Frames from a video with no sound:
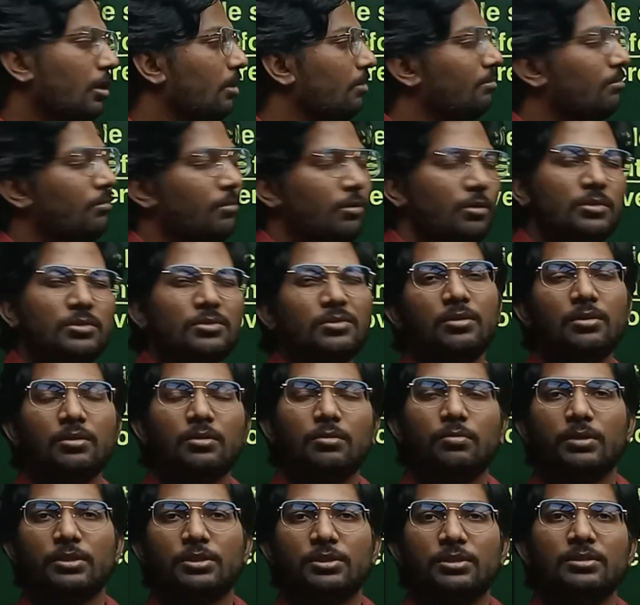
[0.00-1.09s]
Most of the
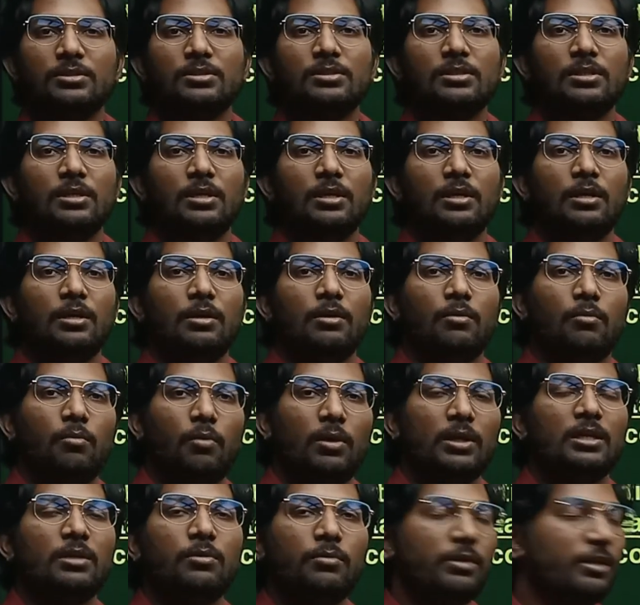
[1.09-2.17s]
questions,
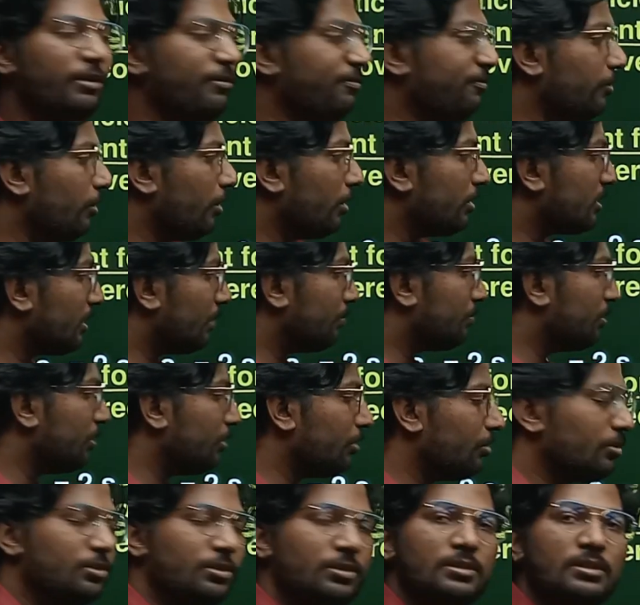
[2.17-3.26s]
whatever, if your
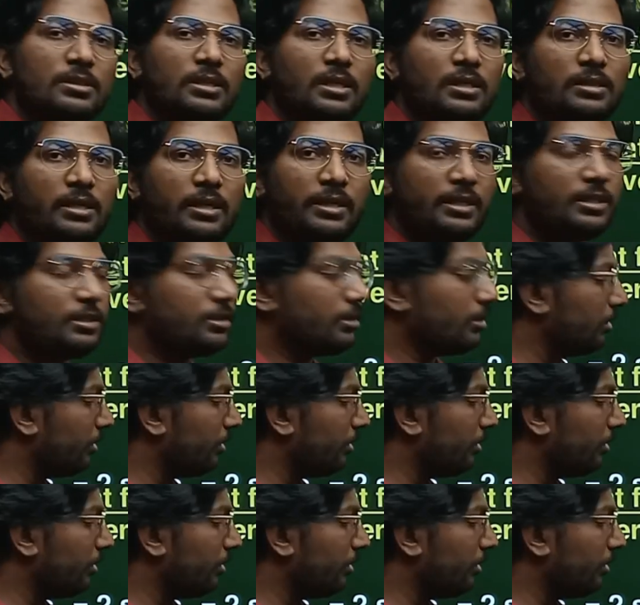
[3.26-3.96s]
substitutions are correct,